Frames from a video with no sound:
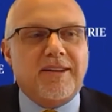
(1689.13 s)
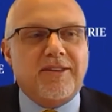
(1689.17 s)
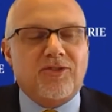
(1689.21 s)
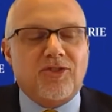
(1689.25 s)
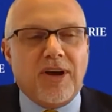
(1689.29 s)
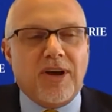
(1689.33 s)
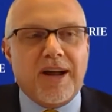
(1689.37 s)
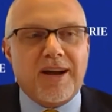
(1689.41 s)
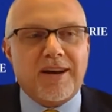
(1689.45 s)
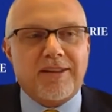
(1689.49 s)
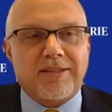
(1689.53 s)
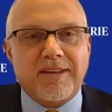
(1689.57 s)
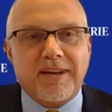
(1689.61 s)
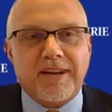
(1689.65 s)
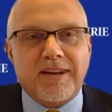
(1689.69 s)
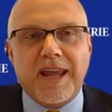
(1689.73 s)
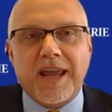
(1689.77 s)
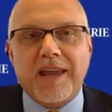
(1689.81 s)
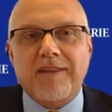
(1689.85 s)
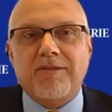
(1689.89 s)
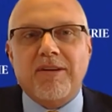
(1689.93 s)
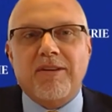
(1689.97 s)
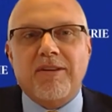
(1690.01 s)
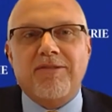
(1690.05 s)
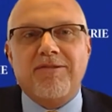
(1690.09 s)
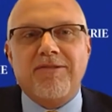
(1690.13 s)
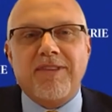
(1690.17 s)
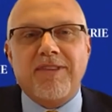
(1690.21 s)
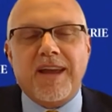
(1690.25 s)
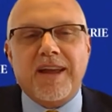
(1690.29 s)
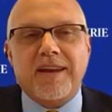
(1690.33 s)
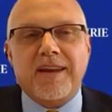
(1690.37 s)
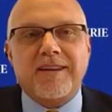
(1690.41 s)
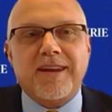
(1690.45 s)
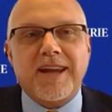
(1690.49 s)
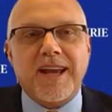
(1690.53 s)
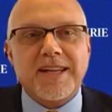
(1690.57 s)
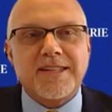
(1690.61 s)
Jonathan gave a
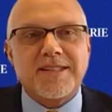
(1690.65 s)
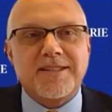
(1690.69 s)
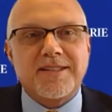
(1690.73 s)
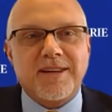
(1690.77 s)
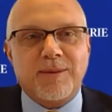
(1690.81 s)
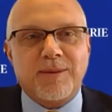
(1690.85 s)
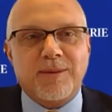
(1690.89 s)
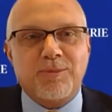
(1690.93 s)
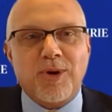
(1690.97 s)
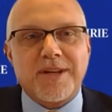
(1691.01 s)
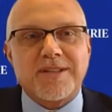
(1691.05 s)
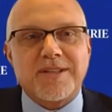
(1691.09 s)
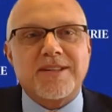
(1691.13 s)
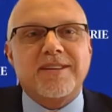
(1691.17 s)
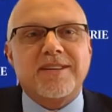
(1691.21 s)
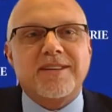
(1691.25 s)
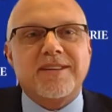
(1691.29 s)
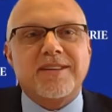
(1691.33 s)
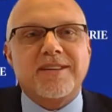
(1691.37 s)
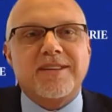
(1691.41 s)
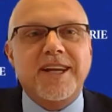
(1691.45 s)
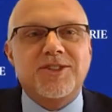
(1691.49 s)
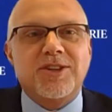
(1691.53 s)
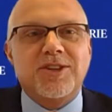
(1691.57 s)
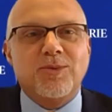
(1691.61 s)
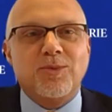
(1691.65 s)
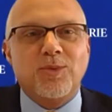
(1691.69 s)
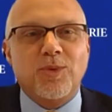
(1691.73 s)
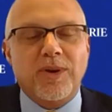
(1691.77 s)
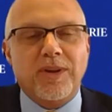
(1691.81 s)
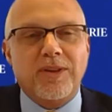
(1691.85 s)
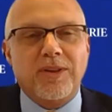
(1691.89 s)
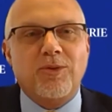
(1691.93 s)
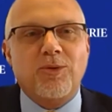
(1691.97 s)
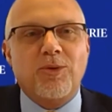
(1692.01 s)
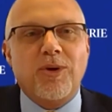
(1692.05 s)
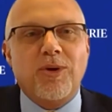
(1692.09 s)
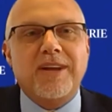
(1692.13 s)
fantastic presentation
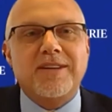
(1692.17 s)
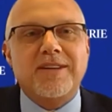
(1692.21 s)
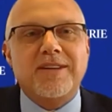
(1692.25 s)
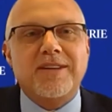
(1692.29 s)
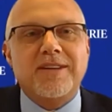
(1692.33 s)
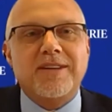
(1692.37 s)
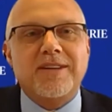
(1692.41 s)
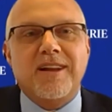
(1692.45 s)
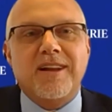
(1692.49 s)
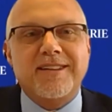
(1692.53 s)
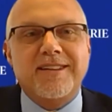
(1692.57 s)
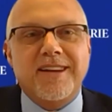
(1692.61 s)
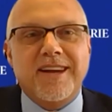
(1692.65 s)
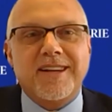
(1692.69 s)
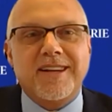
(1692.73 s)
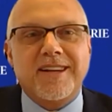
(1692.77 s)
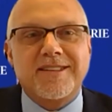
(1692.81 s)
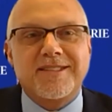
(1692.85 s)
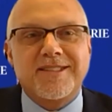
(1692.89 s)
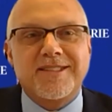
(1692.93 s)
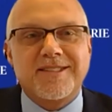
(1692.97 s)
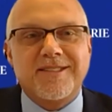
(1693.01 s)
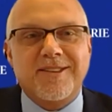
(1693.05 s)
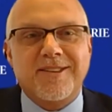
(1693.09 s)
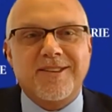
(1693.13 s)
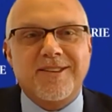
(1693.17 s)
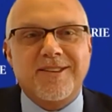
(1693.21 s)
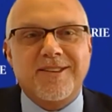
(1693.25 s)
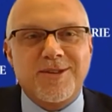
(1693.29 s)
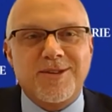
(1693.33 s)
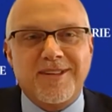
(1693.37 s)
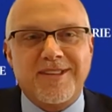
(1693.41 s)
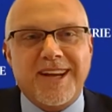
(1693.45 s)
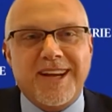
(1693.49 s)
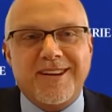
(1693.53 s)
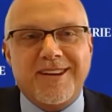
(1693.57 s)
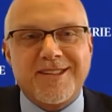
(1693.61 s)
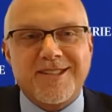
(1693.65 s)
with great slide decks or
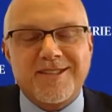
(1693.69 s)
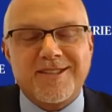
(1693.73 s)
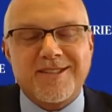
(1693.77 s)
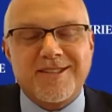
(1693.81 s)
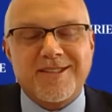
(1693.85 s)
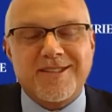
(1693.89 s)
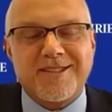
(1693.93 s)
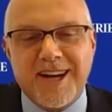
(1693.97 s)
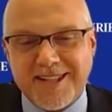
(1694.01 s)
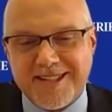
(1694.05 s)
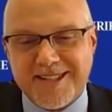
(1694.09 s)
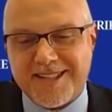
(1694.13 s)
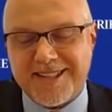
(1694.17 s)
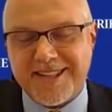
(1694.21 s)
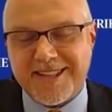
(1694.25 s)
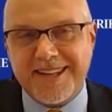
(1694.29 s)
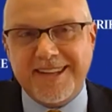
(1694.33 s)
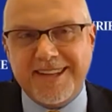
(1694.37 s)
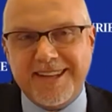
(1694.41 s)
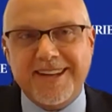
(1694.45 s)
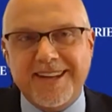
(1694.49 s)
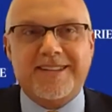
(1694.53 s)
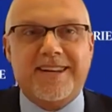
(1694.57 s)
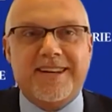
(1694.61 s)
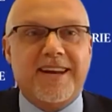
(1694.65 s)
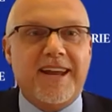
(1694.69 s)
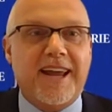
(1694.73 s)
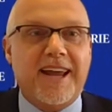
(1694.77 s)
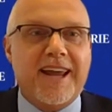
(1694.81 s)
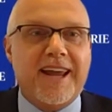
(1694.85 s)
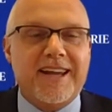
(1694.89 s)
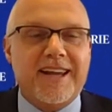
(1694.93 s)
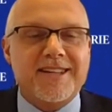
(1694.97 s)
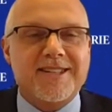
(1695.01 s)
deck of slides as he did today.